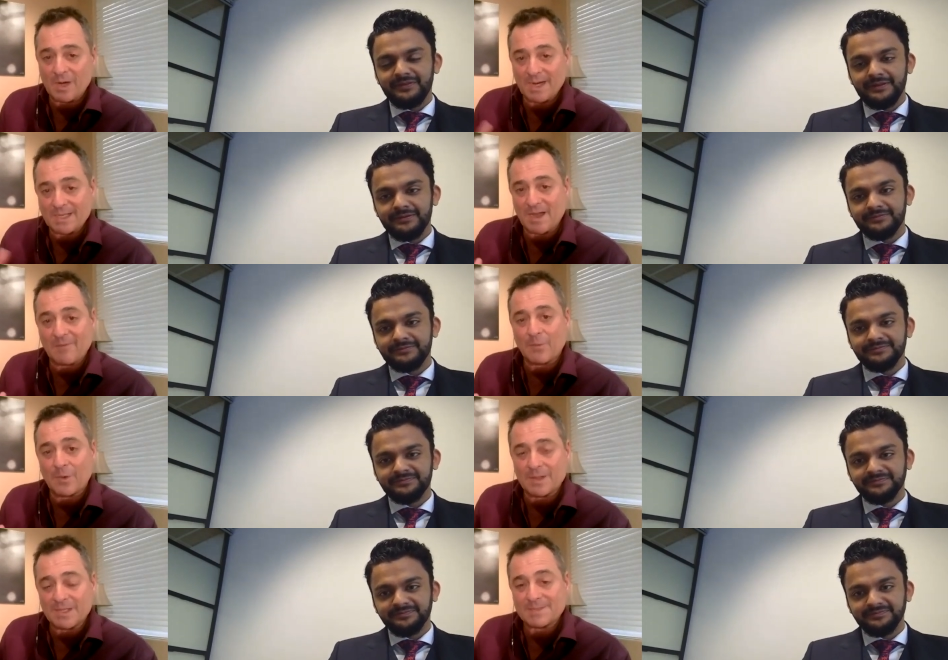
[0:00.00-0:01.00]
Speaker 1: and software
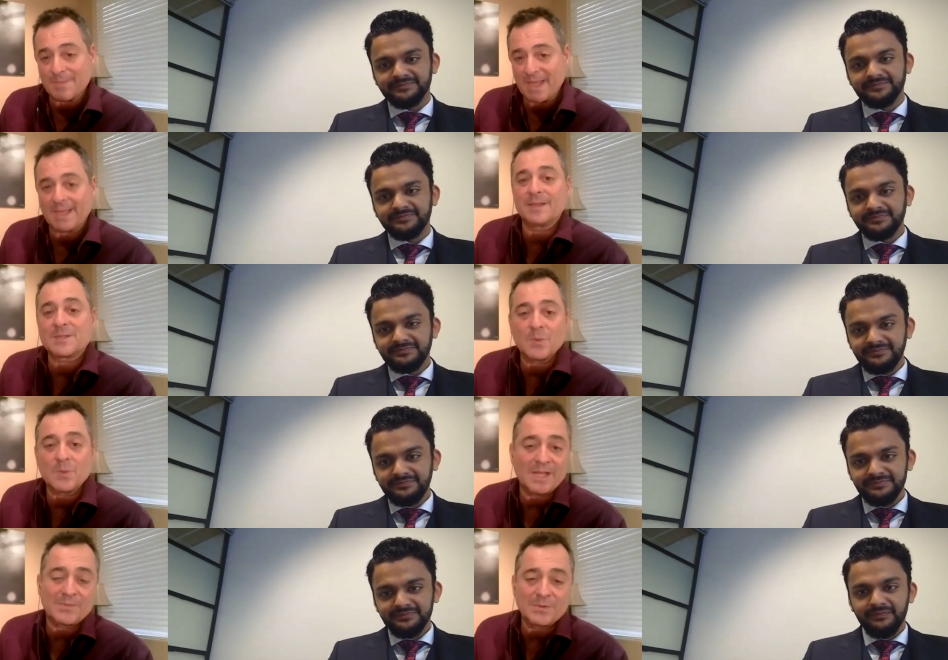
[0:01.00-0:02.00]
that's making its way
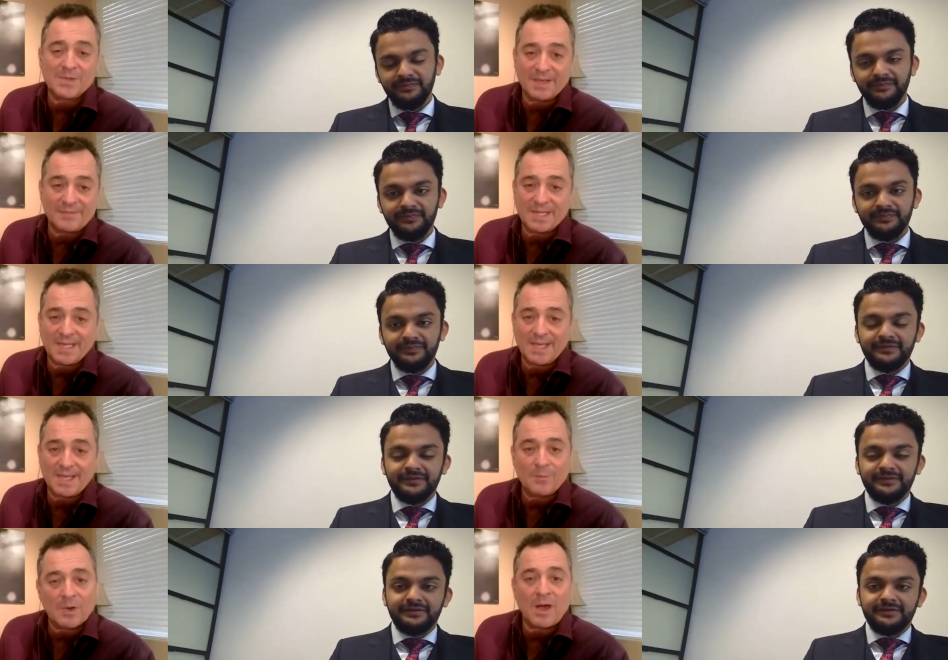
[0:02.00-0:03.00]
through the FDA.
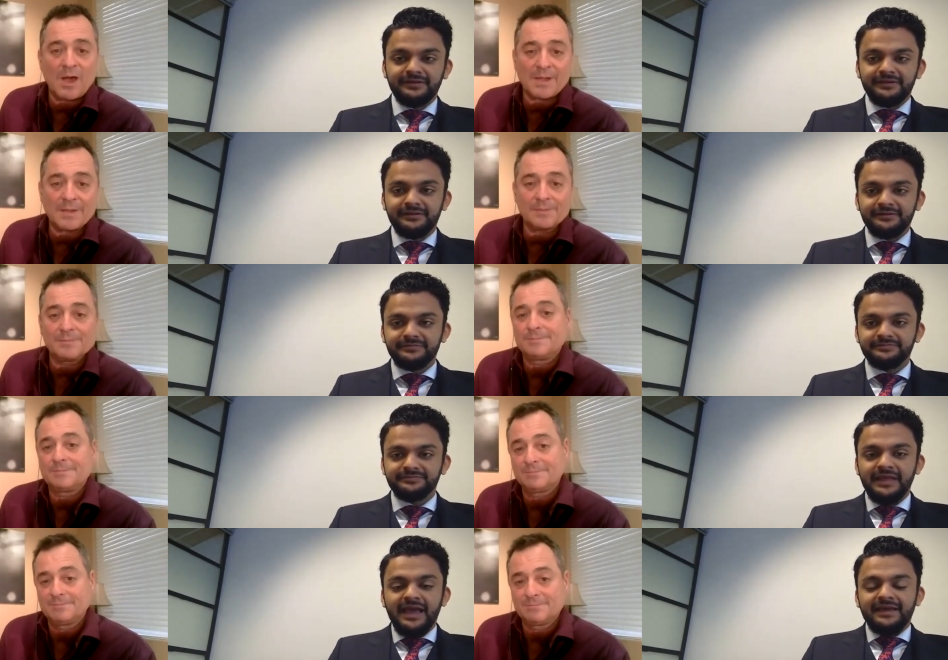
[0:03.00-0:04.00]
Where are you?
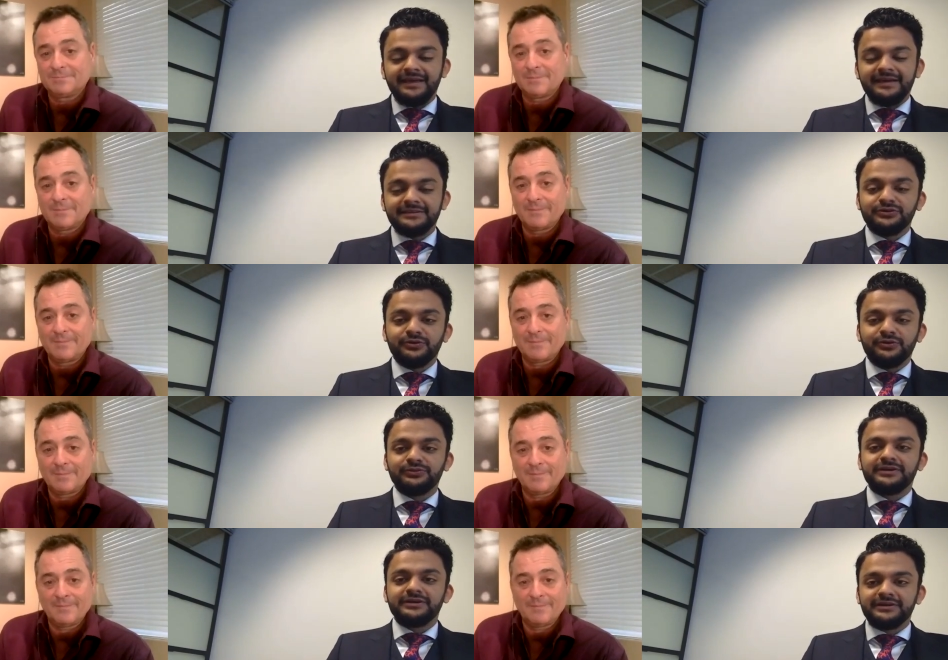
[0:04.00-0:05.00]
Speaker 2: Yeah, so
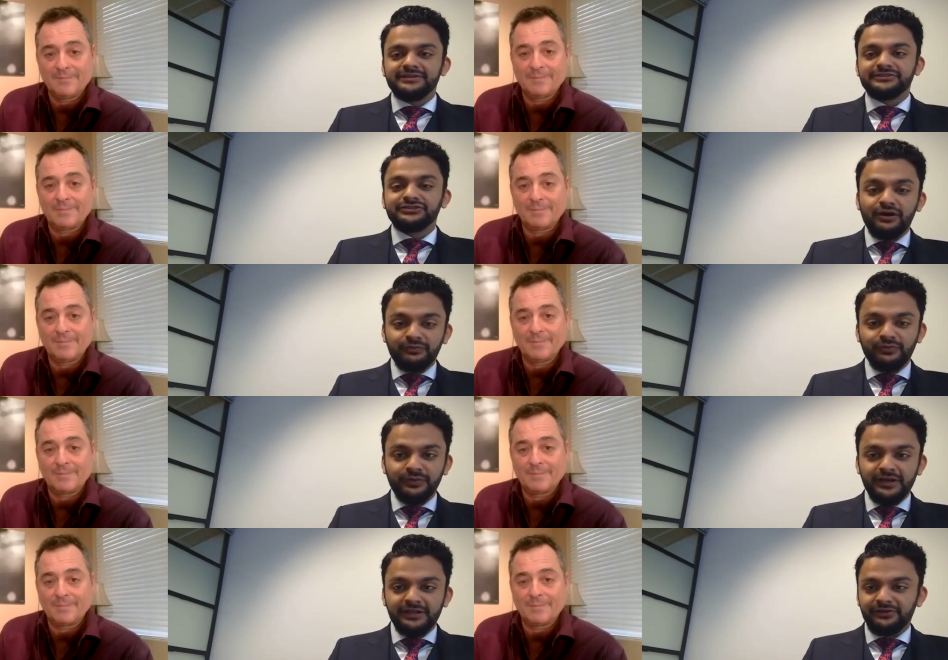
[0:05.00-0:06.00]
the software we
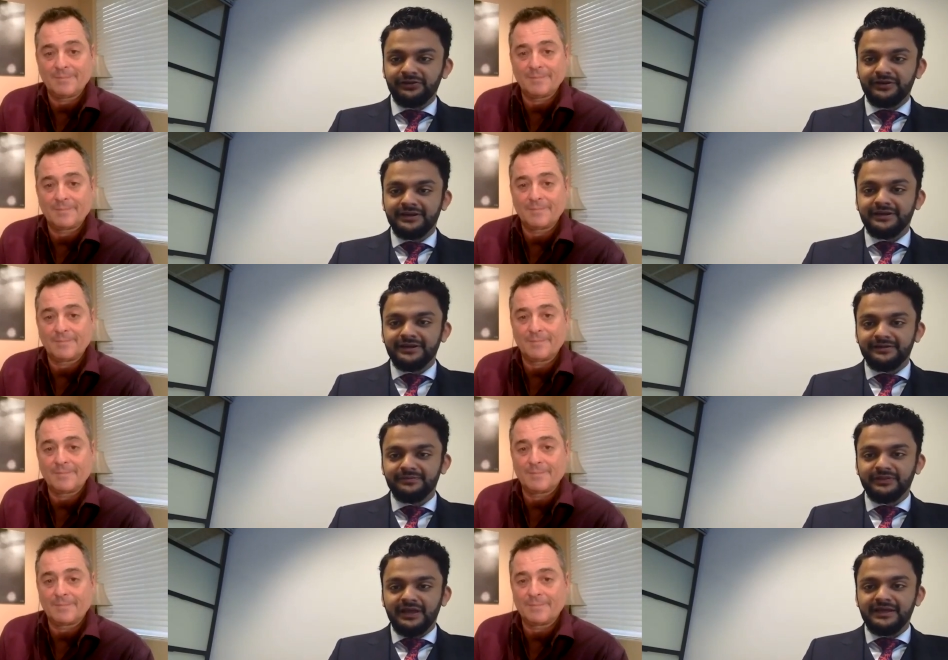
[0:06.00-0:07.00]
got cleared
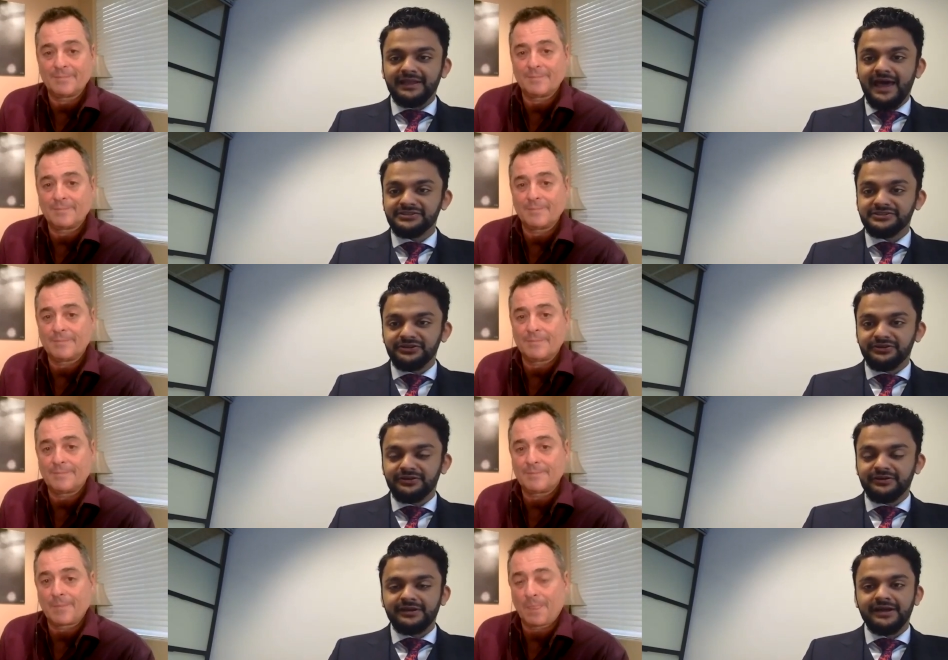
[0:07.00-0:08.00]
last
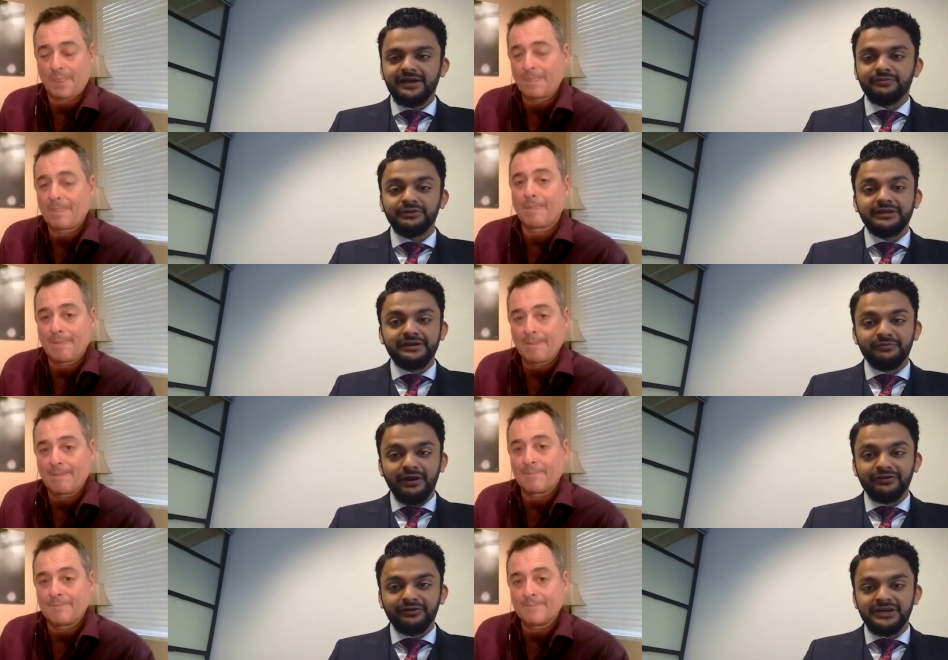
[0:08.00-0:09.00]
year. We did it in
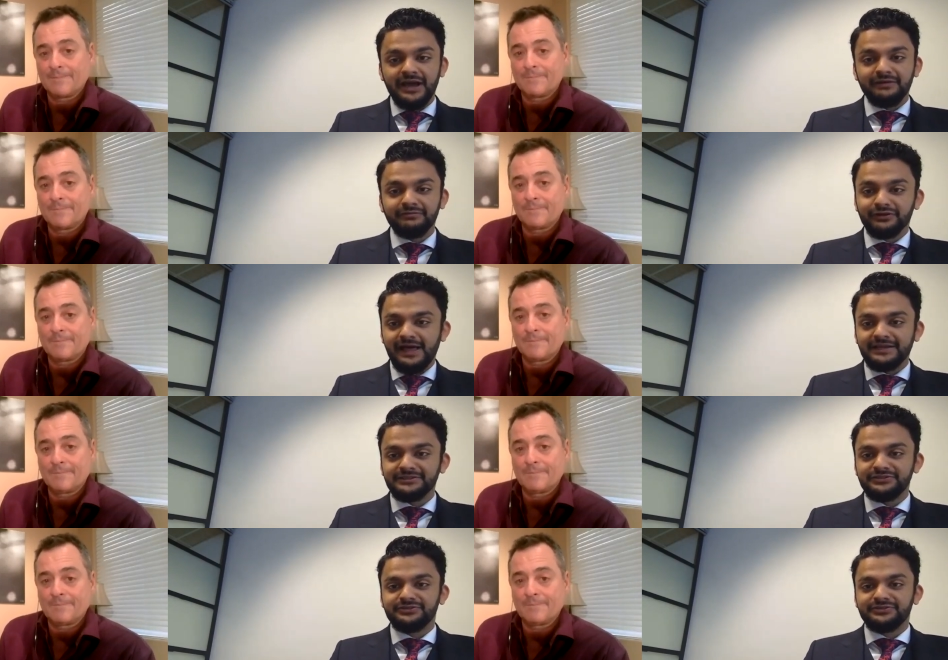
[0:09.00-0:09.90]
record time for a Class 2